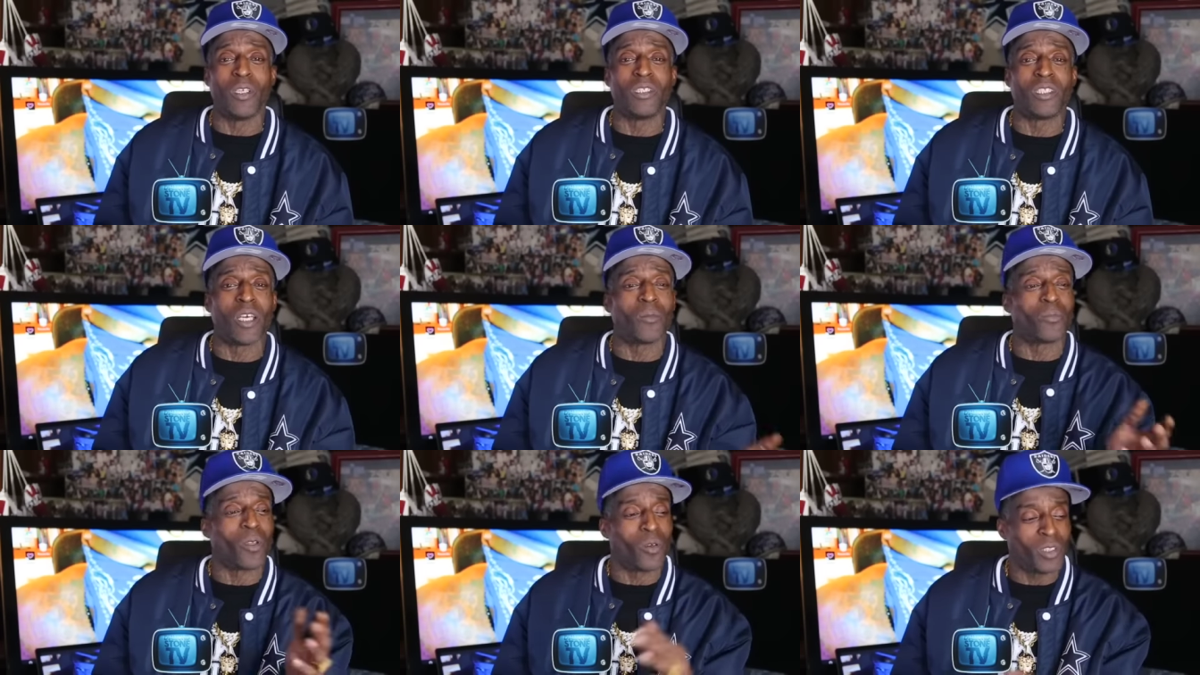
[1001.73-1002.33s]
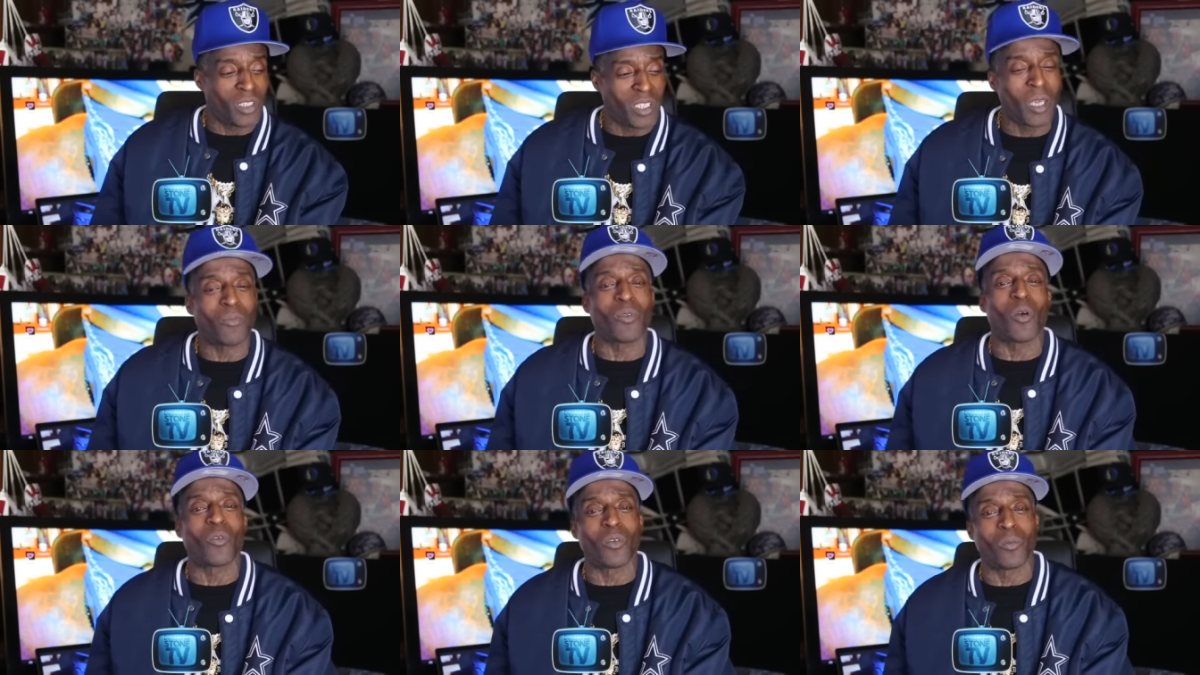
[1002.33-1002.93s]
he jumped or he
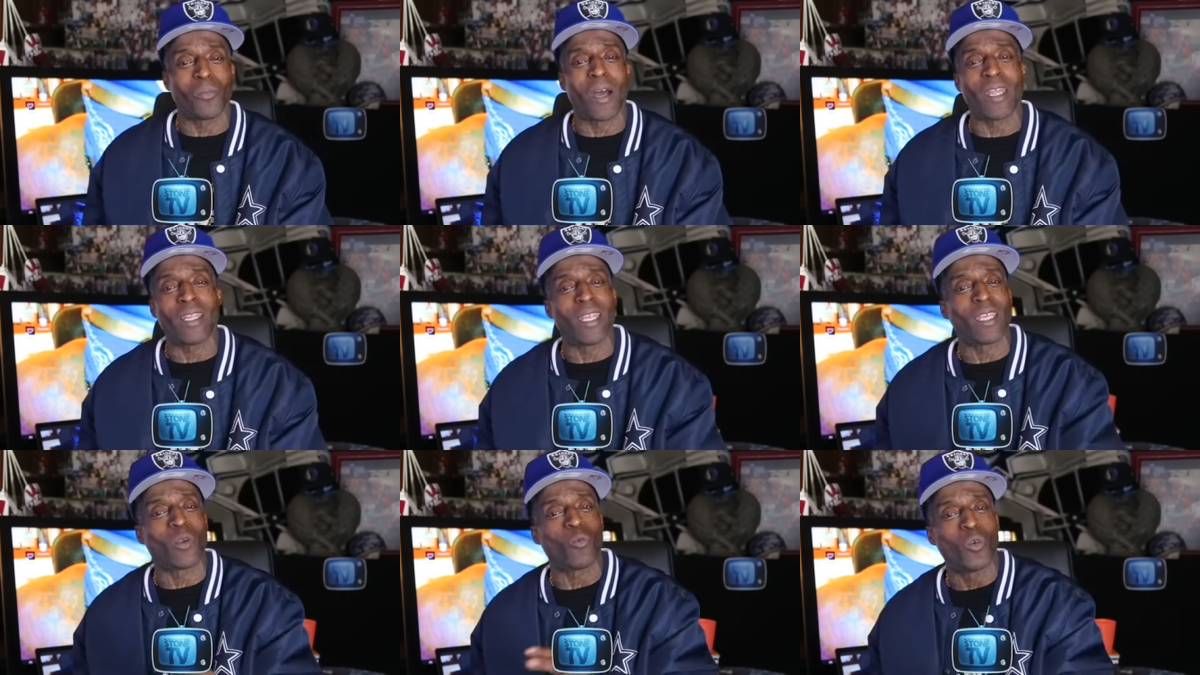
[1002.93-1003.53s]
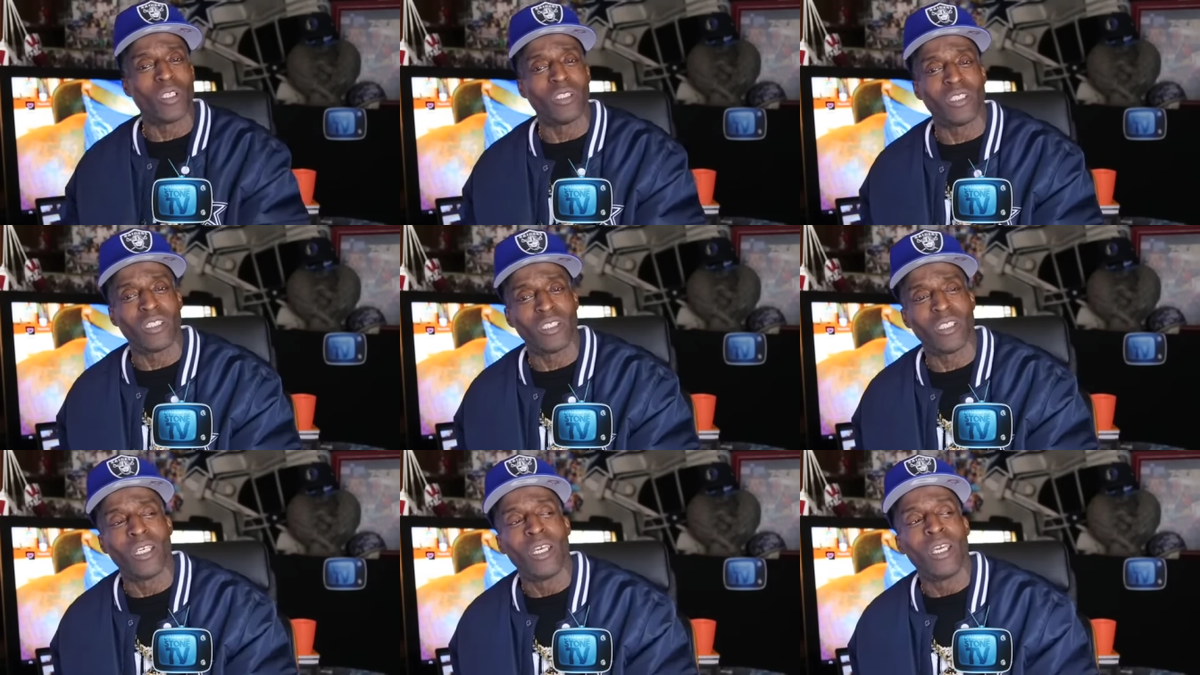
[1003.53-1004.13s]
stepped over the body like it wasn't
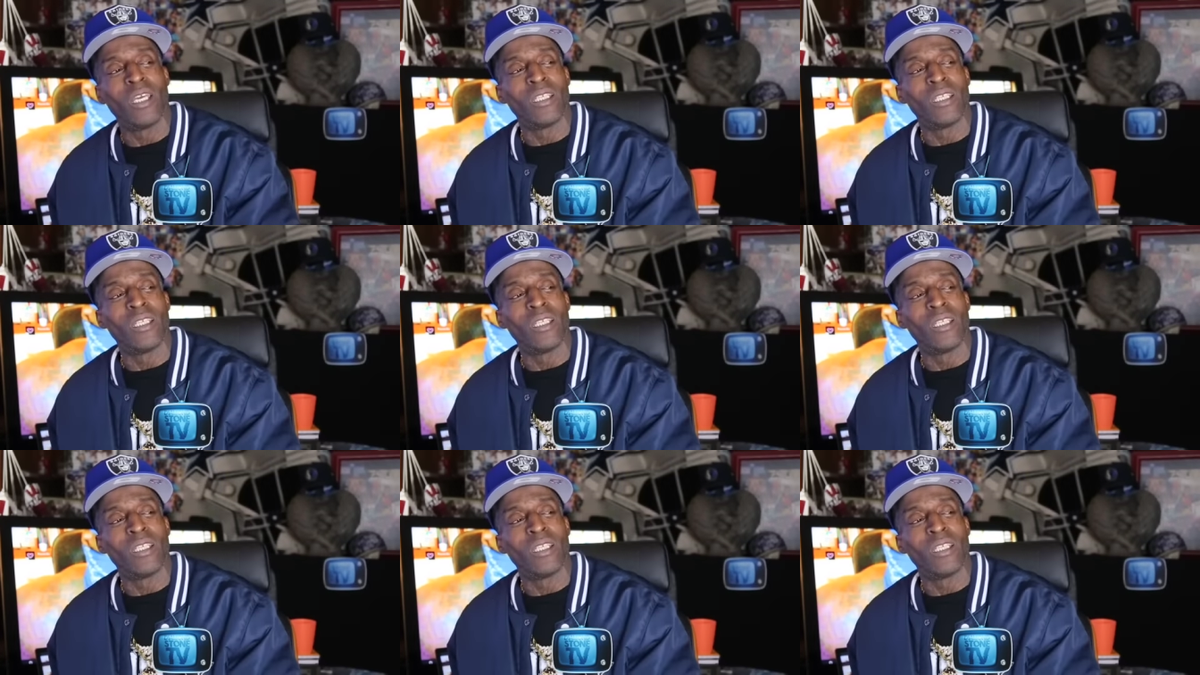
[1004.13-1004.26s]
shit.